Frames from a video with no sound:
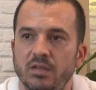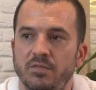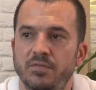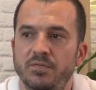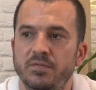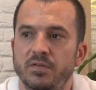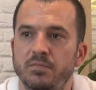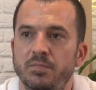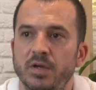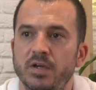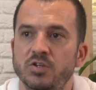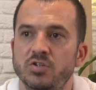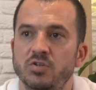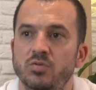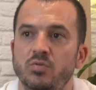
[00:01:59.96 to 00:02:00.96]
if the
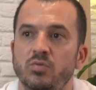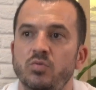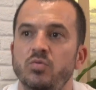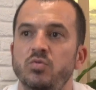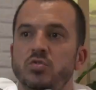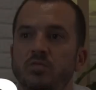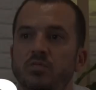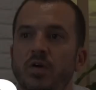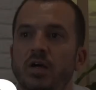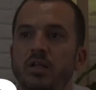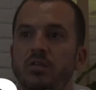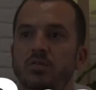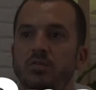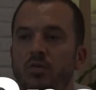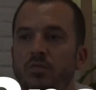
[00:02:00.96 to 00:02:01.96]
patient lose
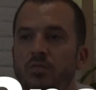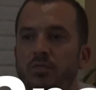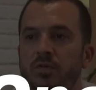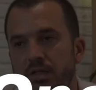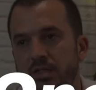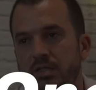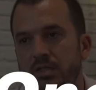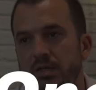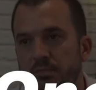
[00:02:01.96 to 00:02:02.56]
one of his